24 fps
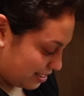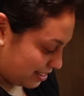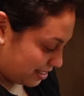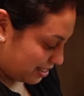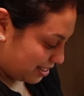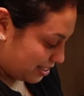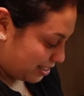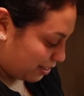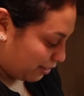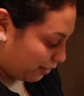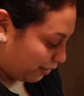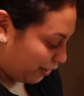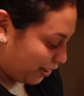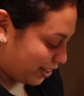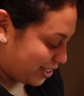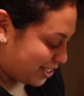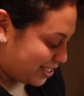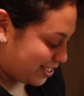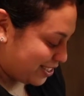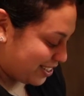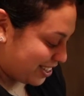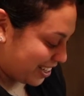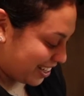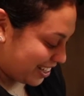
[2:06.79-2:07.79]
So
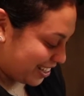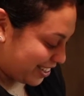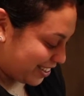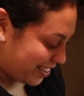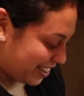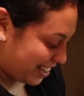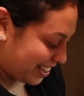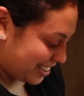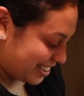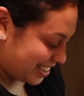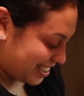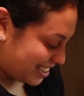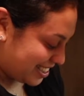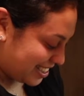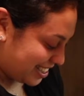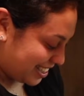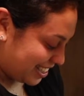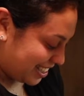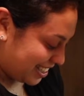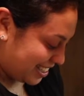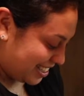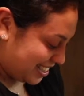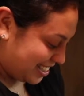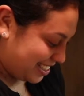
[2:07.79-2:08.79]
first you gotta crack the
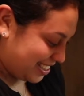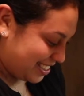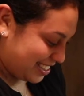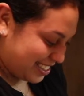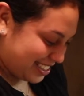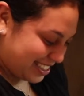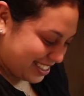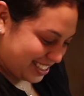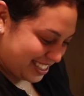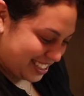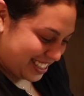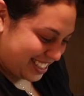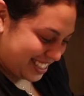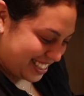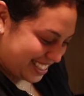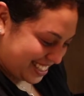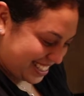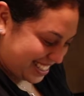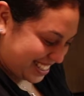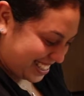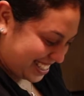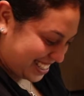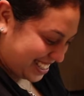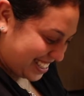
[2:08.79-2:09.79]
seed.
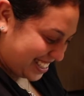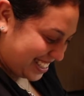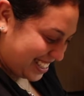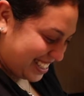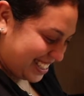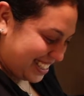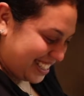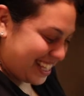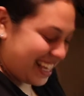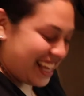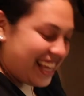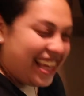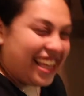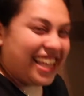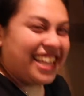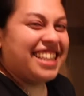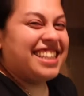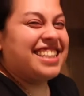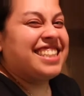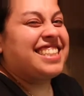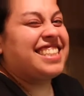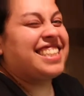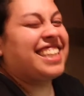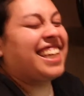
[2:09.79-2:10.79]

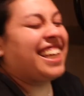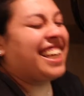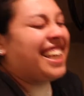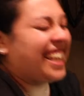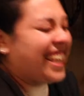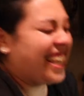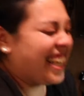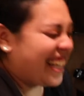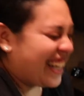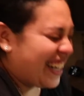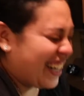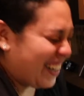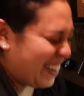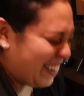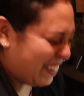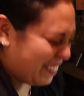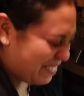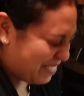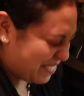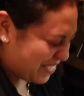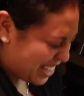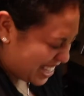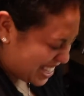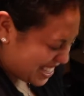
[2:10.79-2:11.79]
Take it
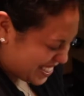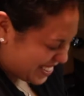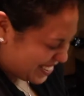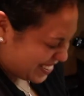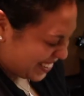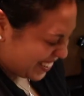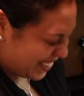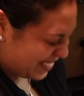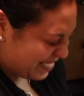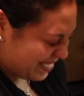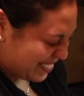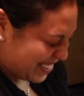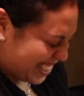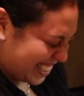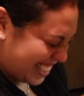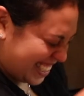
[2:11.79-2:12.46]
off these sides.